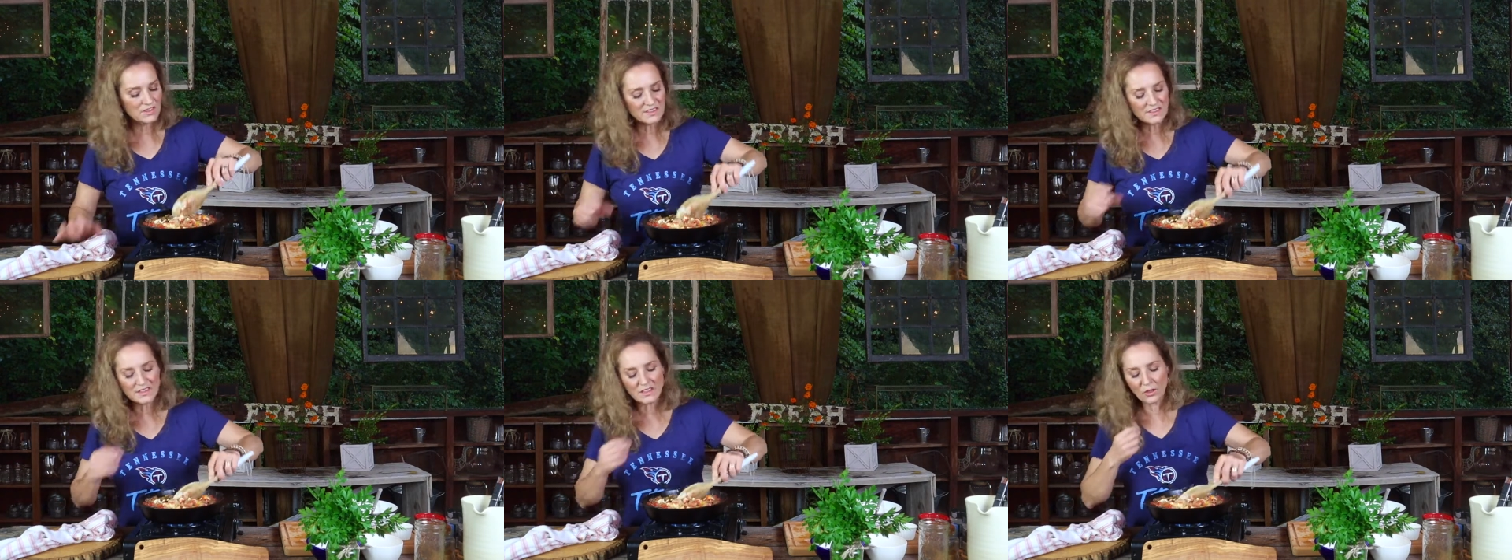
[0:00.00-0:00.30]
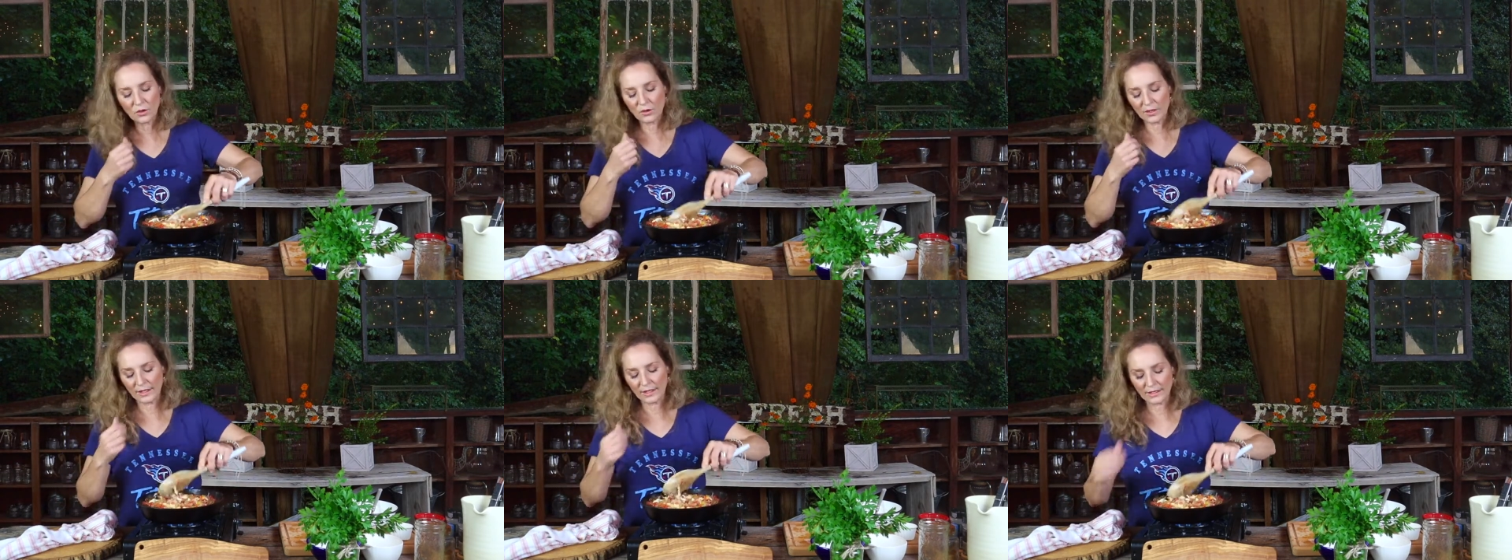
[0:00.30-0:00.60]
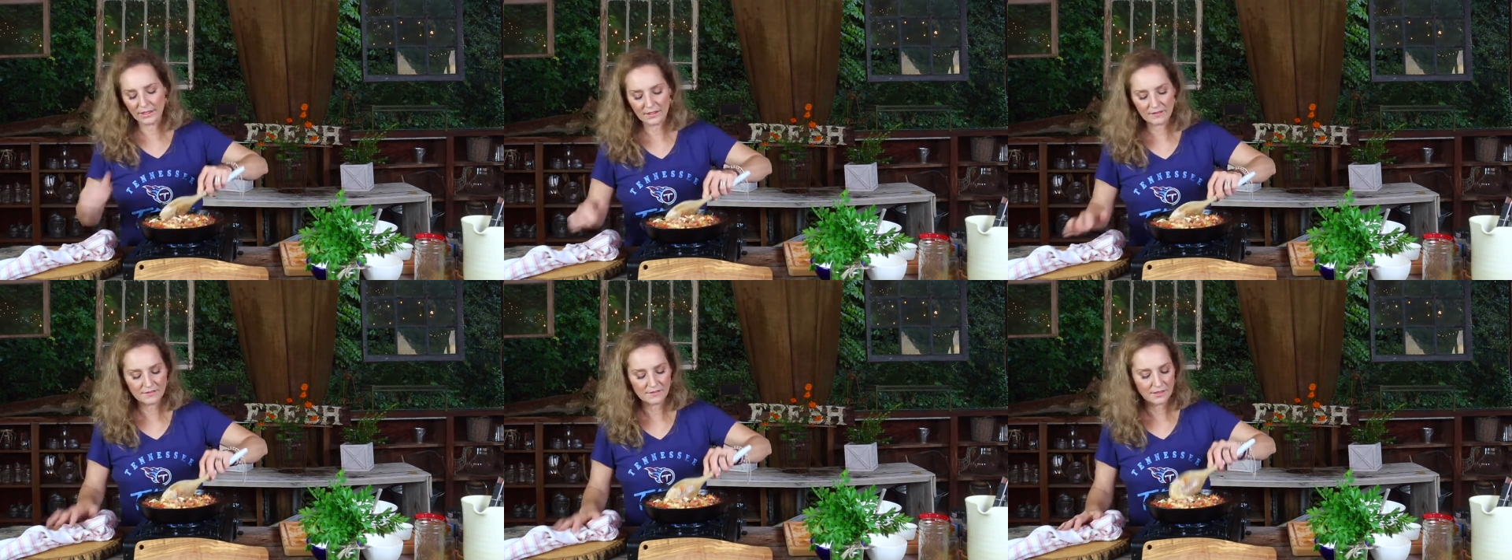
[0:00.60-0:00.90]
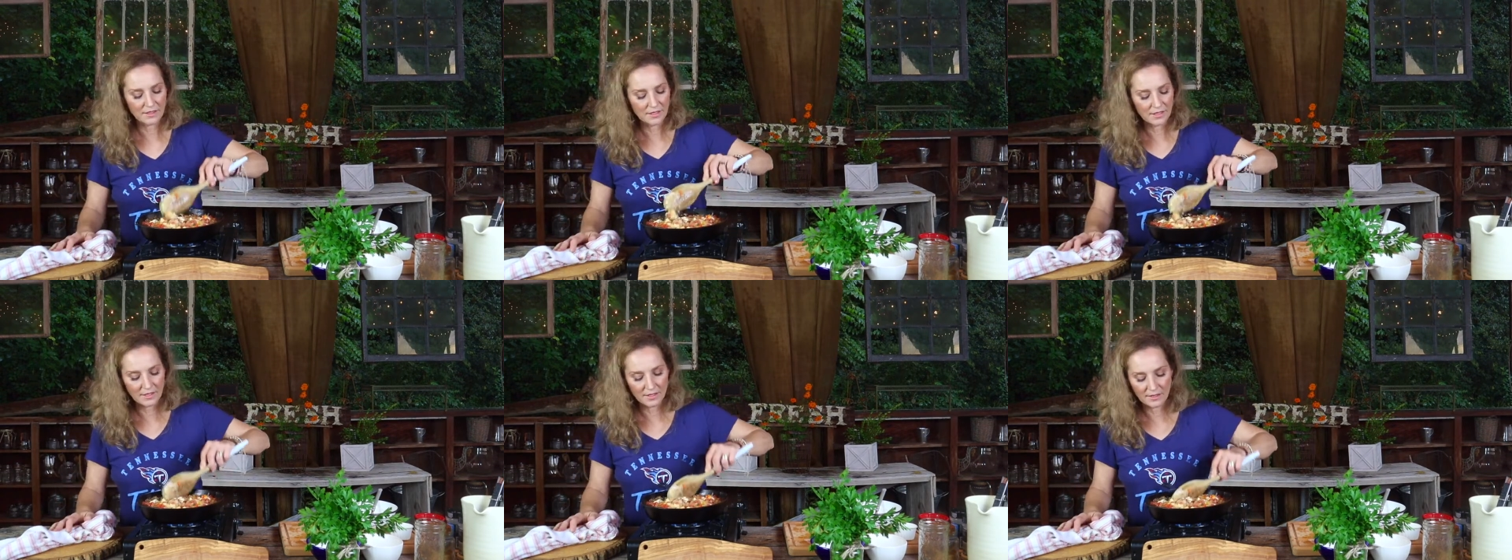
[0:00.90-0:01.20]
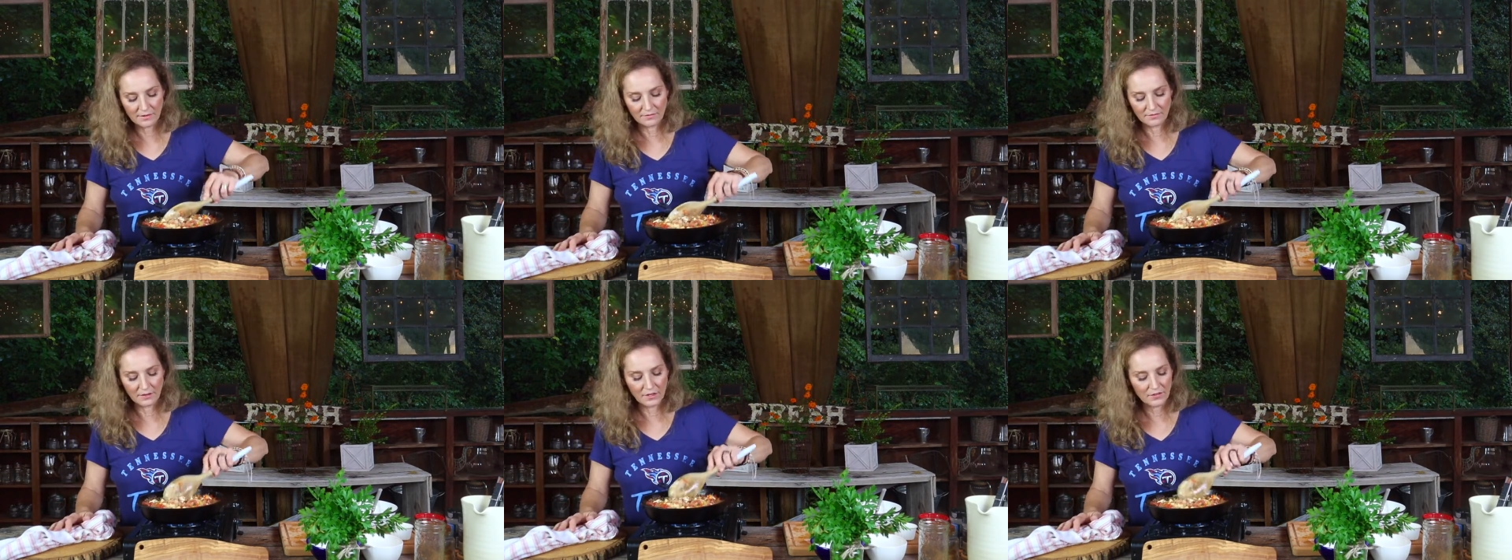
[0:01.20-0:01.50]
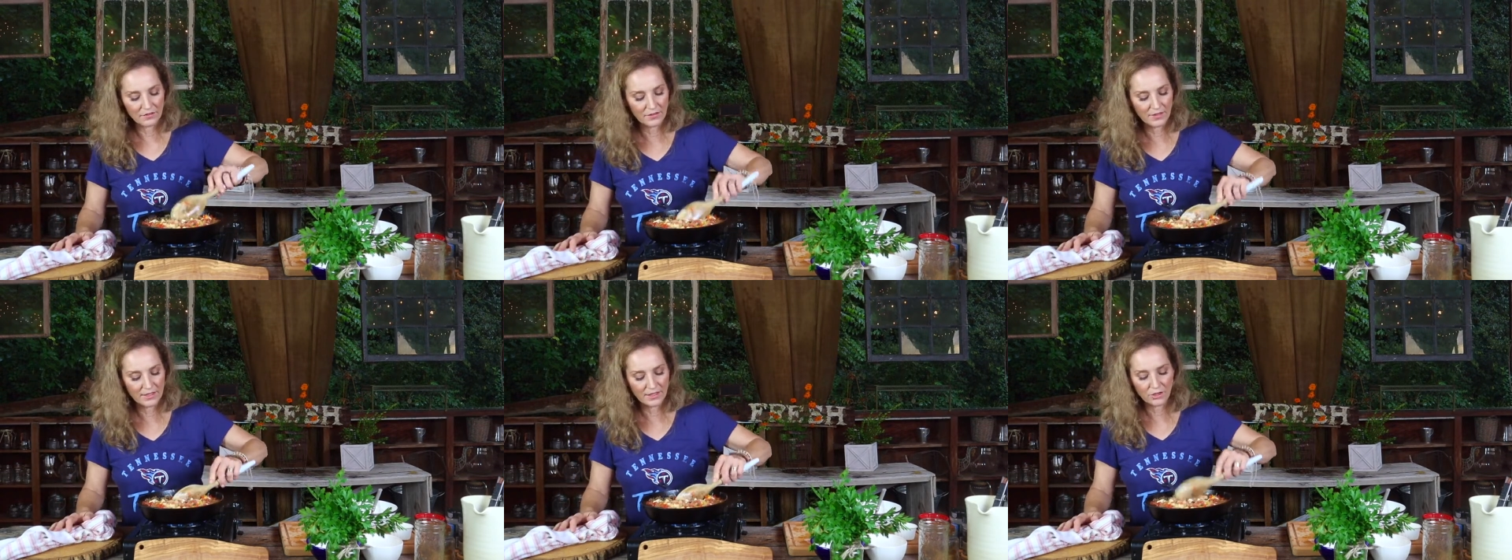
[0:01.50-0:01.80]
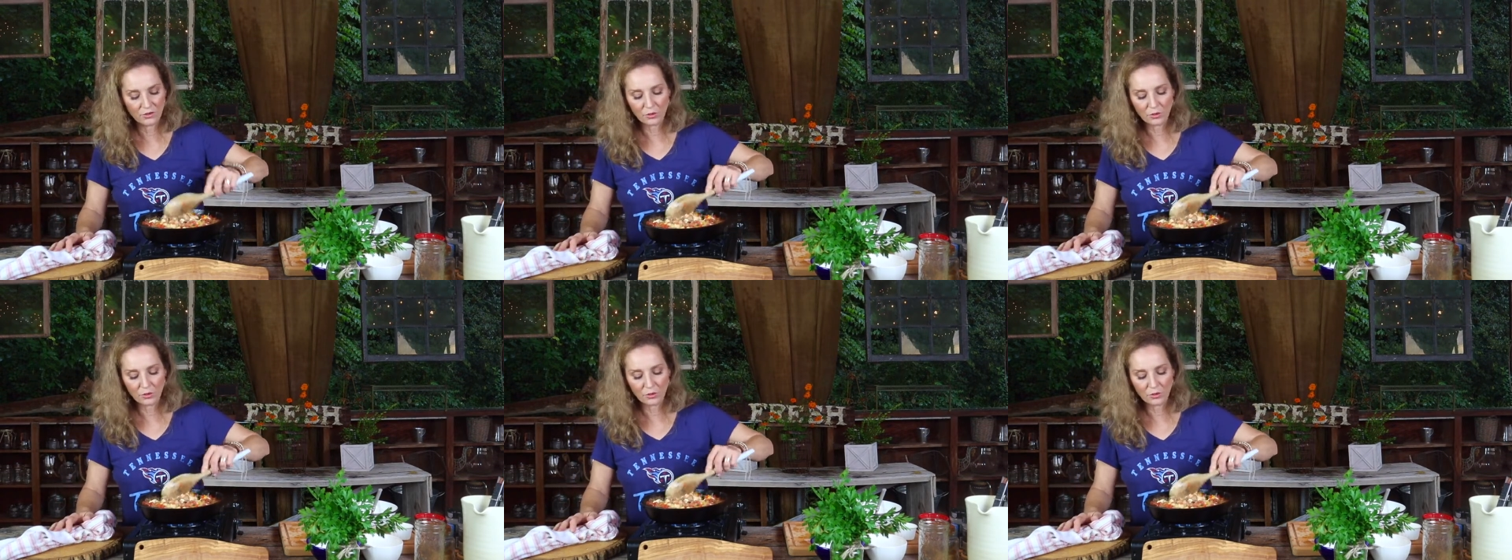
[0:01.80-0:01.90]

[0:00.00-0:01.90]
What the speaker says: silkiness of the